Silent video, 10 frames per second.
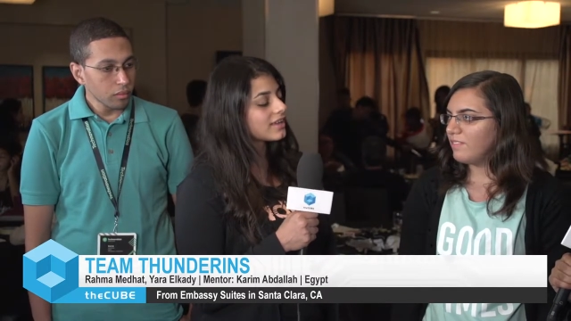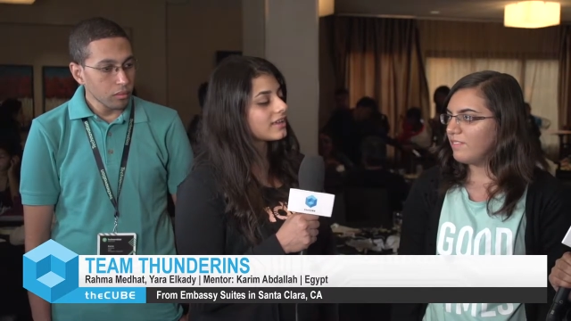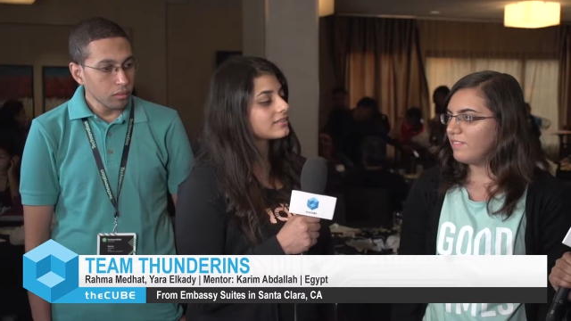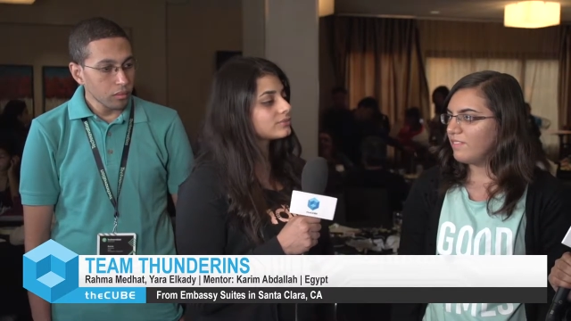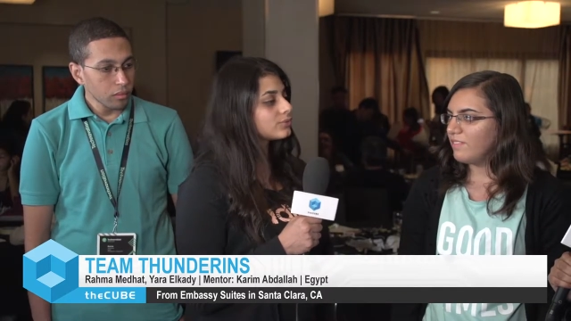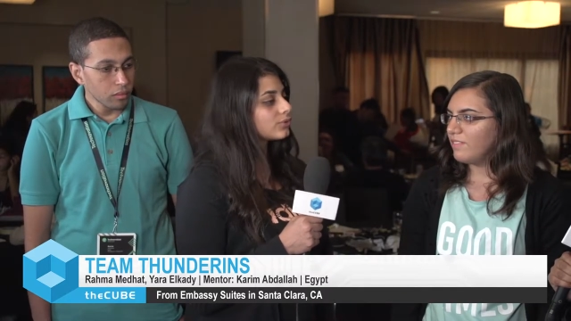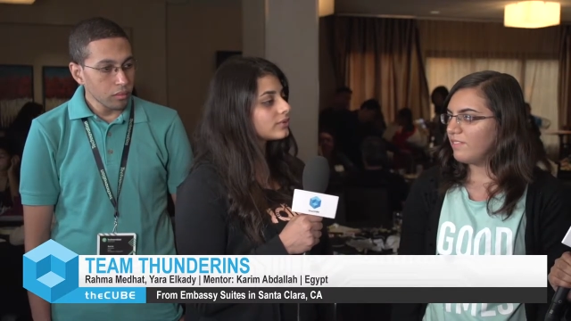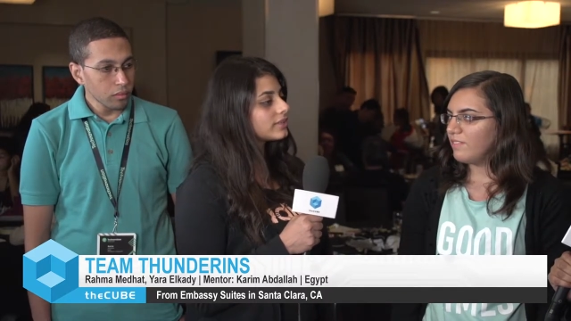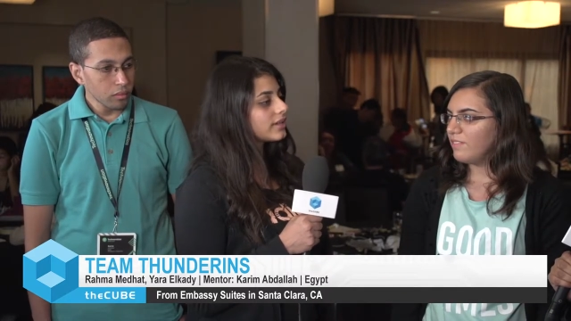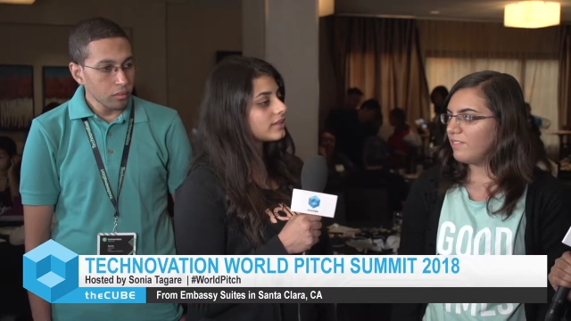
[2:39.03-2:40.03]
Speaker 1: and we
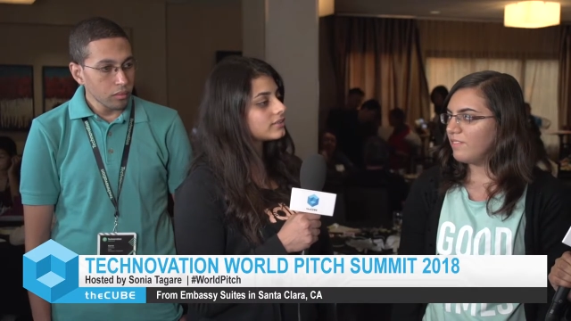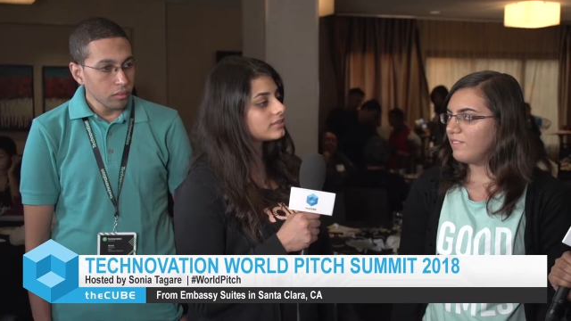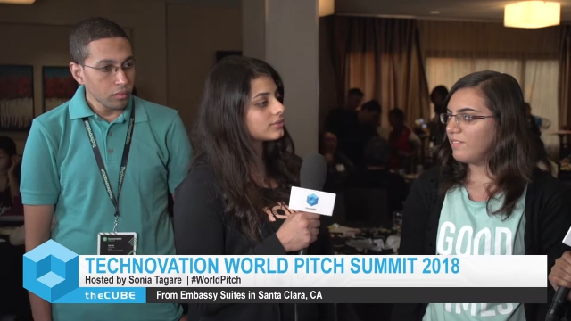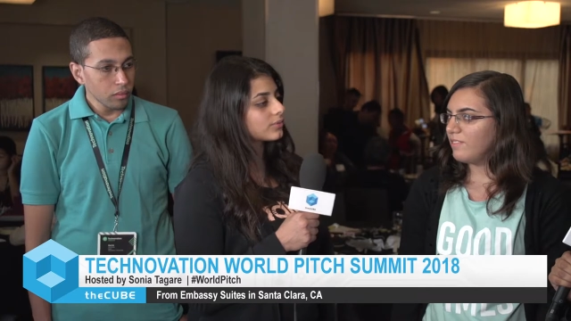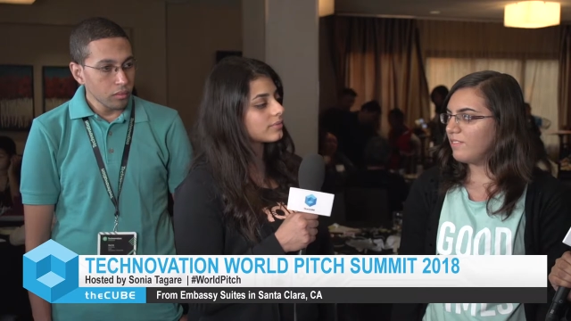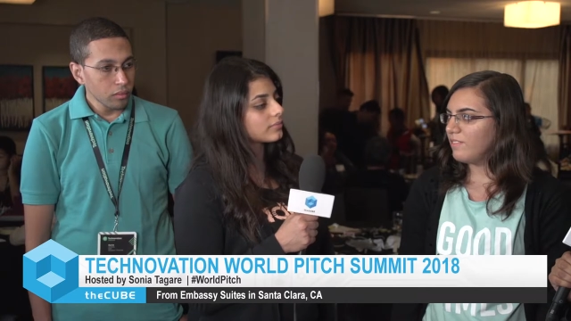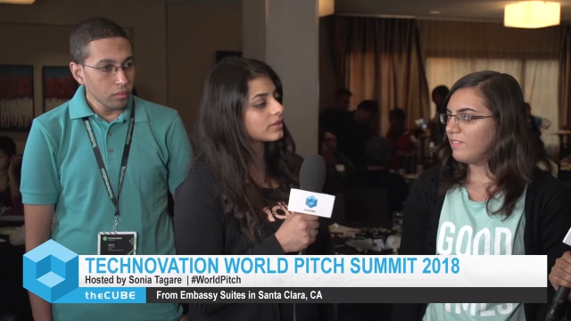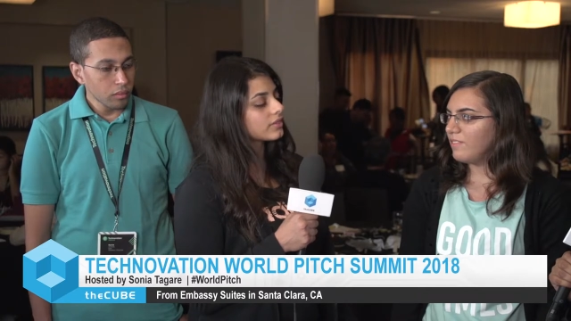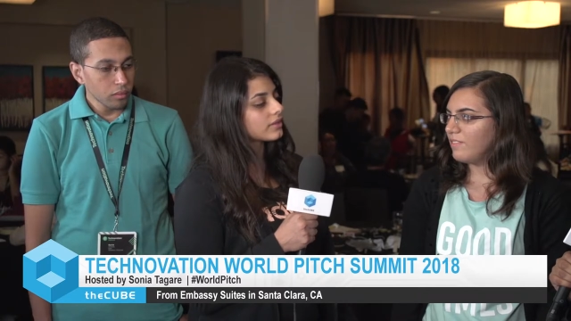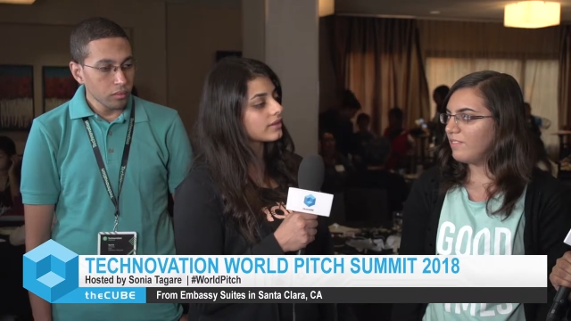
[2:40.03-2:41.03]
only had a
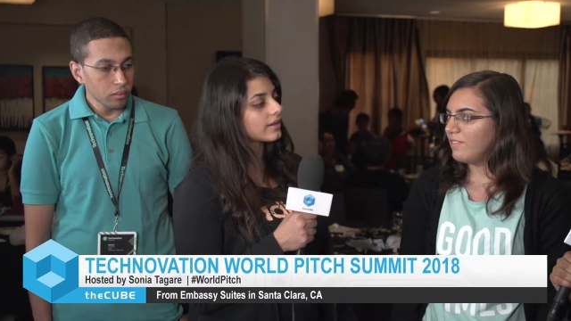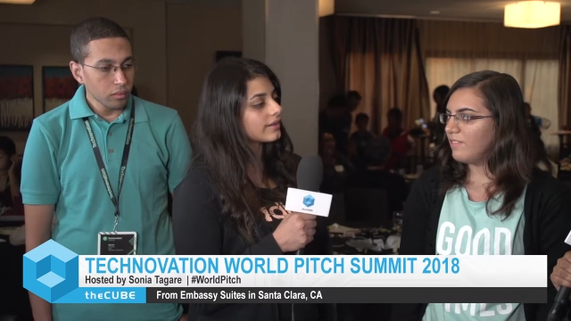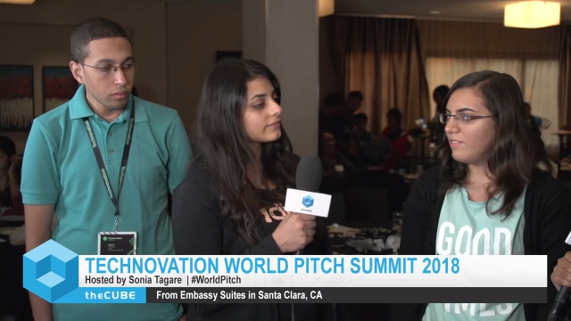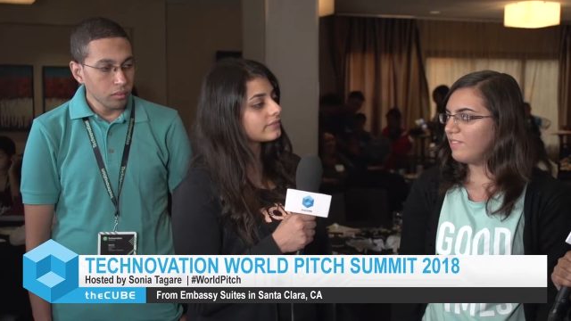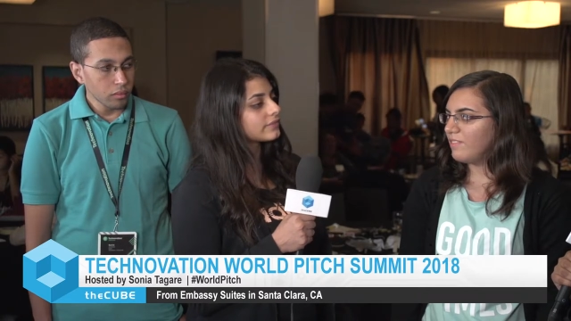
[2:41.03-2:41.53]
month and a half